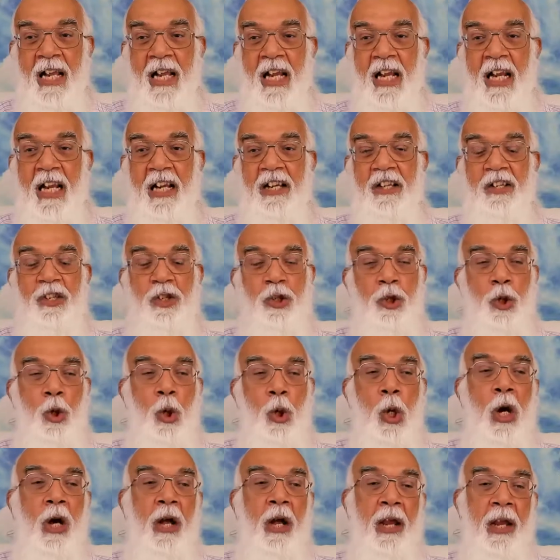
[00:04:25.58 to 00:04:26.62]

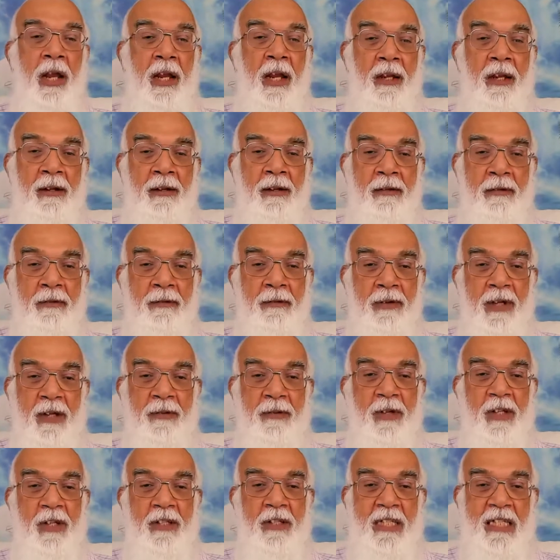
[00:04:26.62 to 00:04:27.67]
enjoy, we
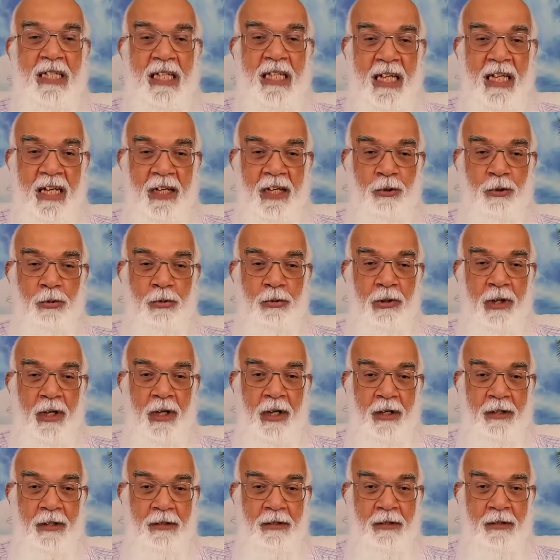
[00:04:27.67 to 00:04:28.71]
will see to
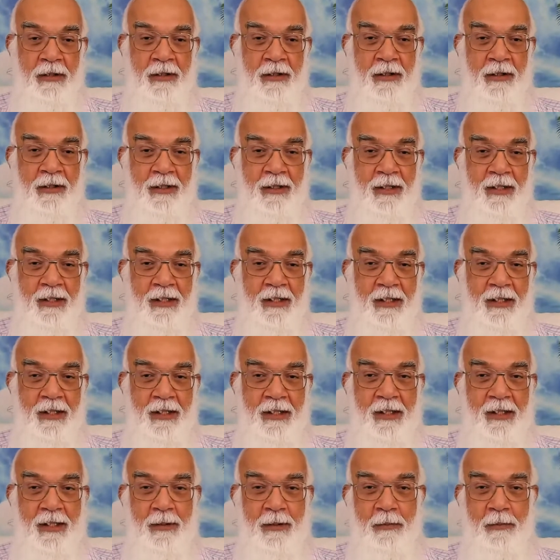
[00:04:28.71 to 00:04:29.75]
it.
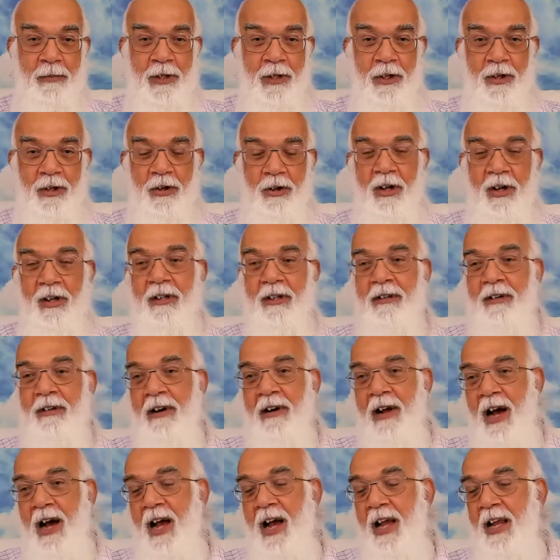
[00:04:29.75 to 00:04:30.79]
But don't
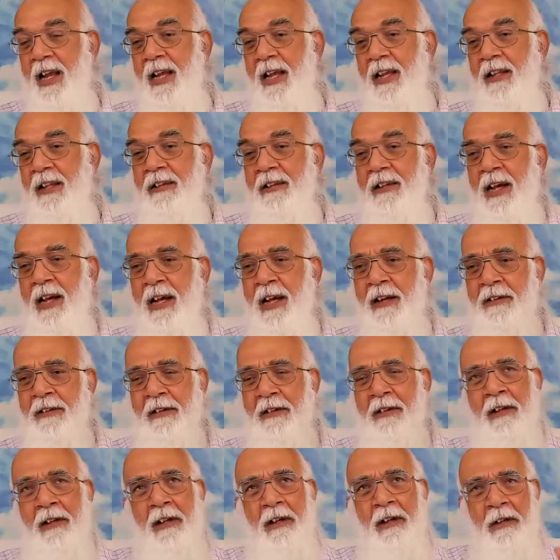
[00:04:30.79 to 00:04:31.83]
cry in that.
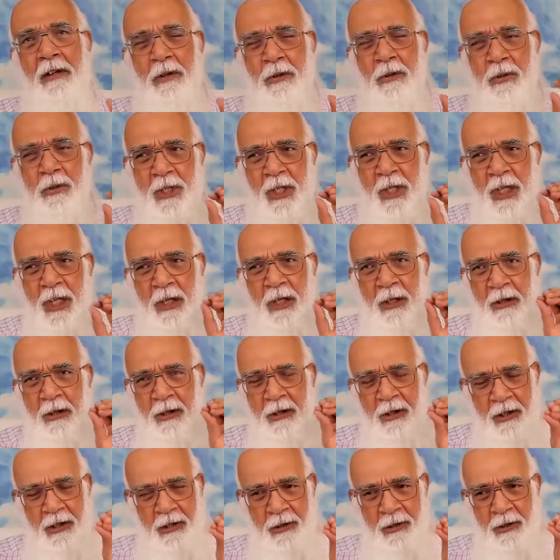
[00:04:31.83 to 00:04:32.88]
You see,
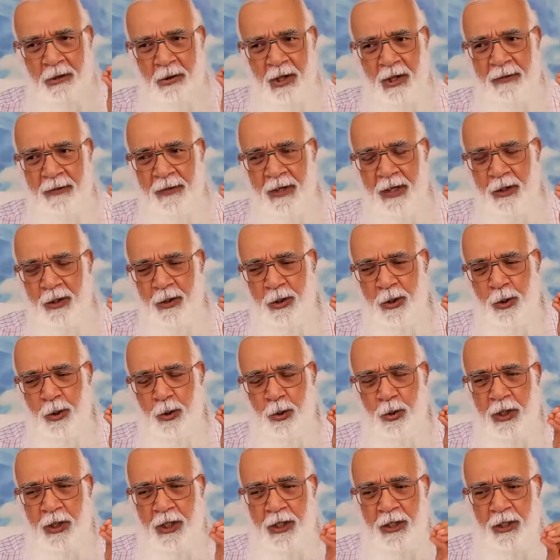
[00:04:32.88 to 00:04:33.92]
you have
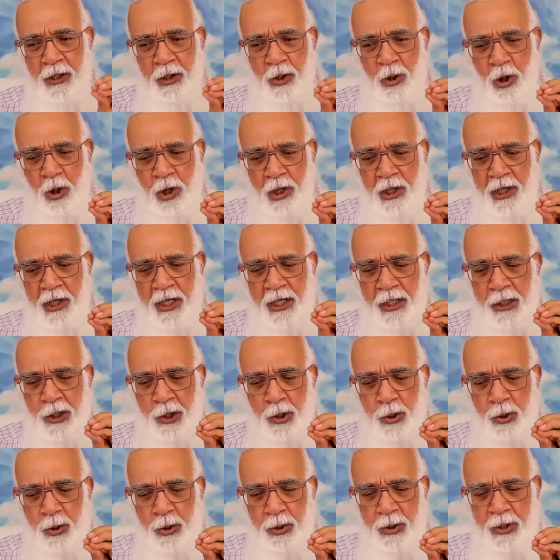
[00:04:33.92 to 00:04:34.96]
understood it. Knowledge
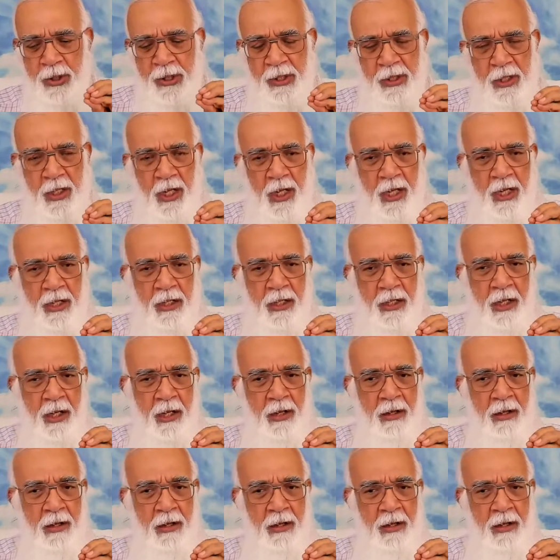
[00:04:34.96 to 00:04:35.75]
should stay there.